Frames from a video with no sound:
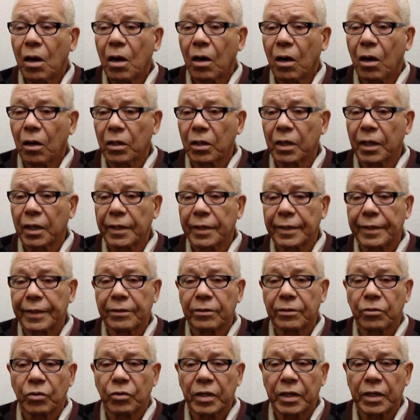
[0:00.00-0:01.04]
all the other
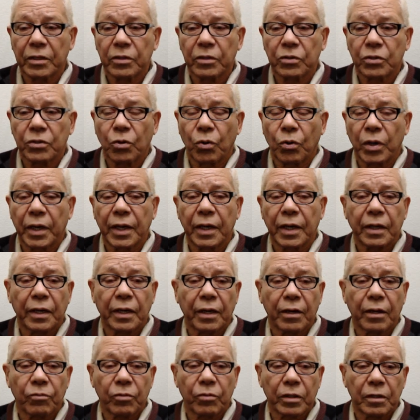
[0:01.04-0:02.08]
ingredients going in
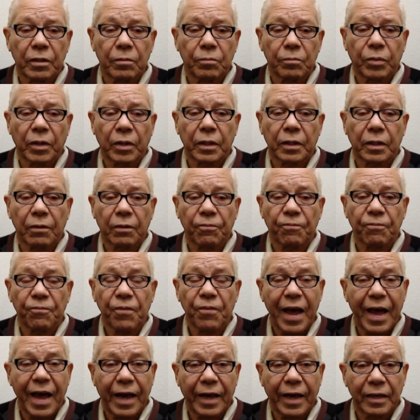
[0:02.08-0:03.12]
there with it. But the
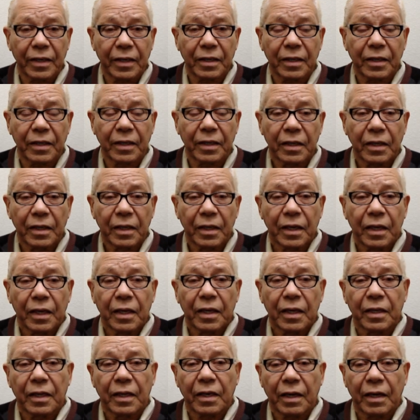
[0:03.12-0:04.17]
fat
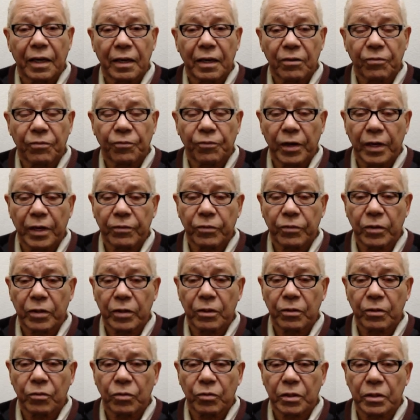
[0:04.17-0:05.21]
that had the flavor
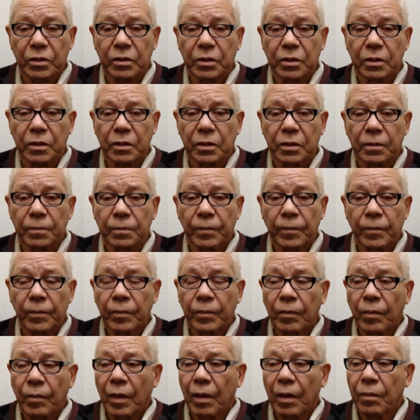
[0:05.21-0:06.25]
in it was the
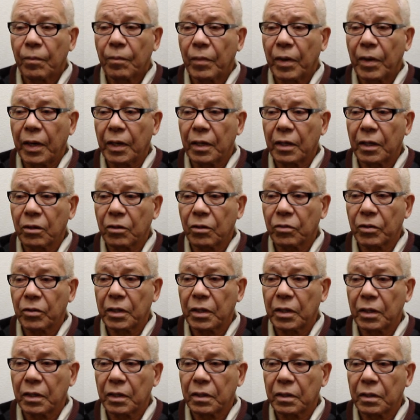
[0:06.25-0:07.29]
main
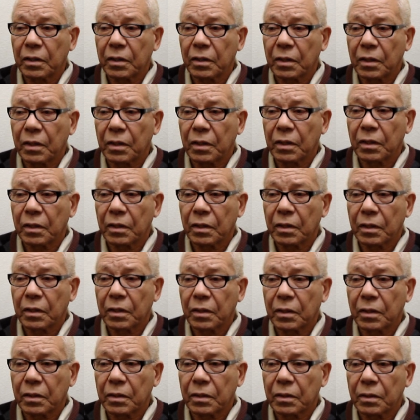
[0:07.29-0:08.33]
ingredient. And
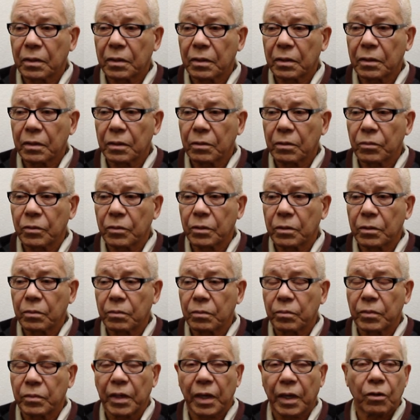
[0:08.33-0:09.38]
it would
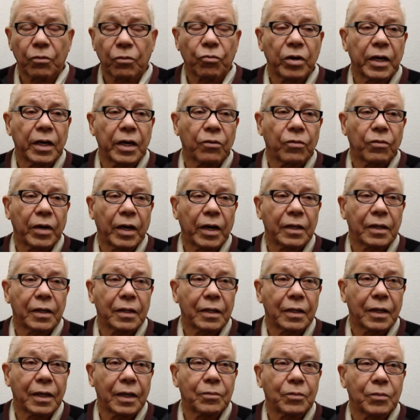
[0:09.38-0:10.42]
make a ring around the
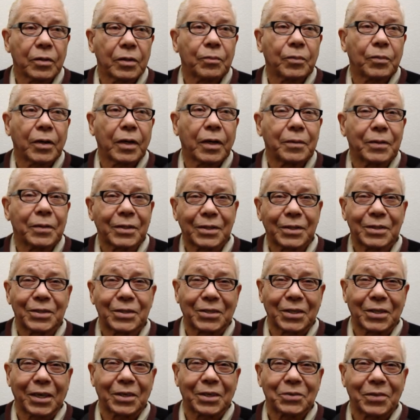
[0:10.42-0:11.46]
label of barbecue
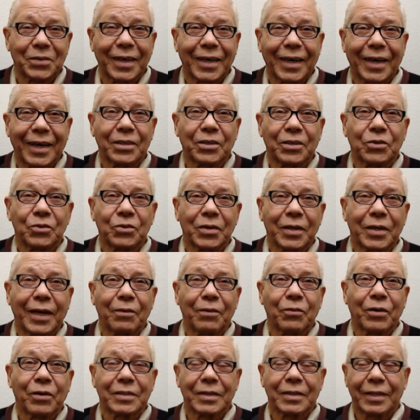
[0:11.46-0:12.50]
sauce when they got through, and
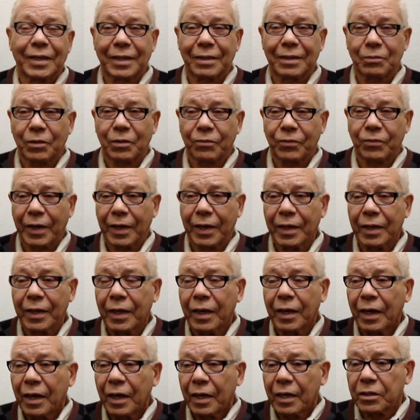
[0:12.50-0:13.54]
that was nothing but fat.
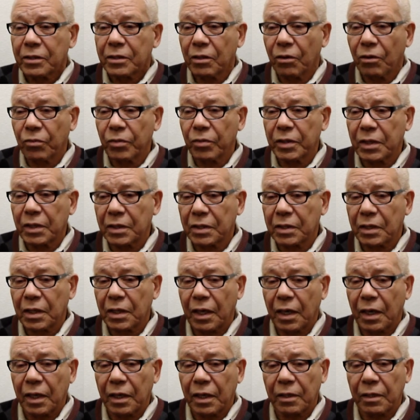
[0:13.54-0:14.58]
So we
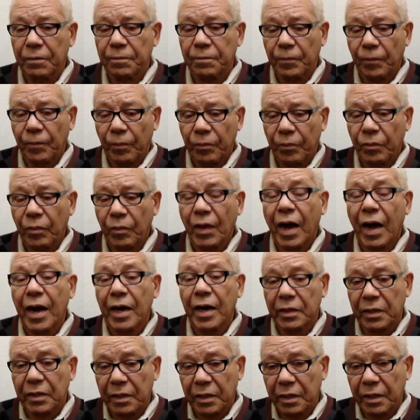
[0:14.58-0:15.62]
decided,
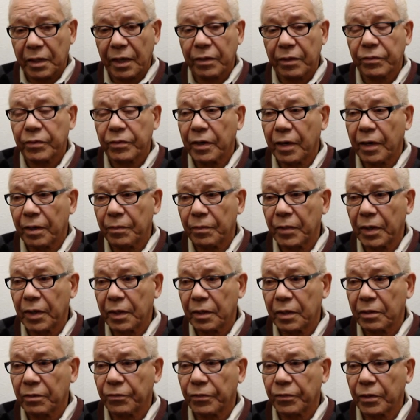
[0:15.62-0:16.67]
I did, after I
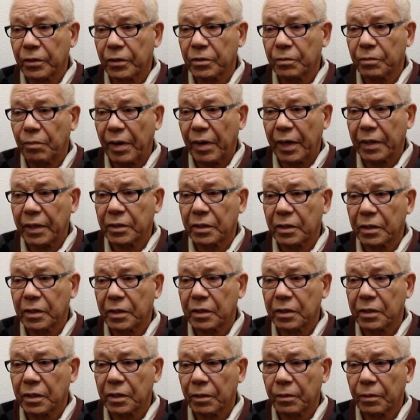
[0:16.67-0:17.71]
made the first batch of
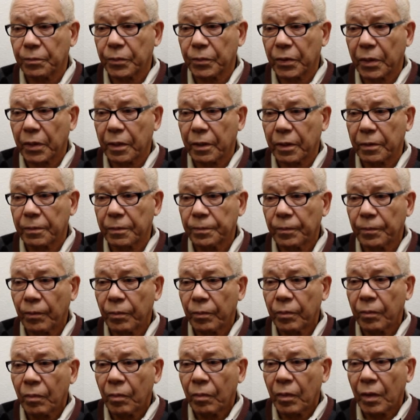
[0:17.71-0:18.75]
this up,
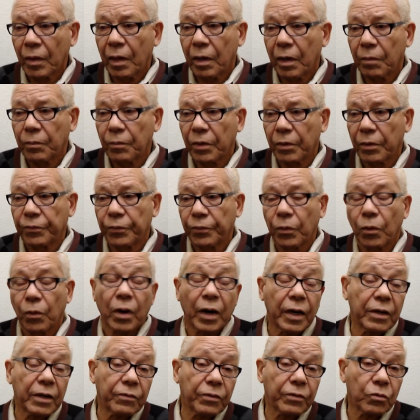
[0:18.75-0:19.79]

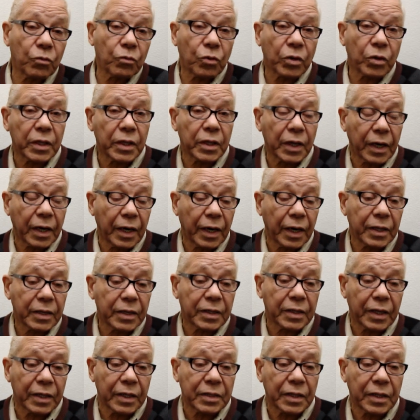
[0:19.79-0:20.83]
before I even won the
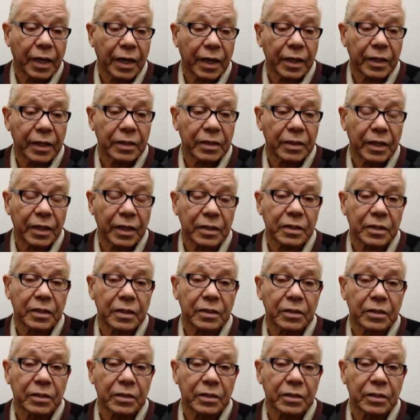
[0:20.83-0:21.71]
contest, I had tested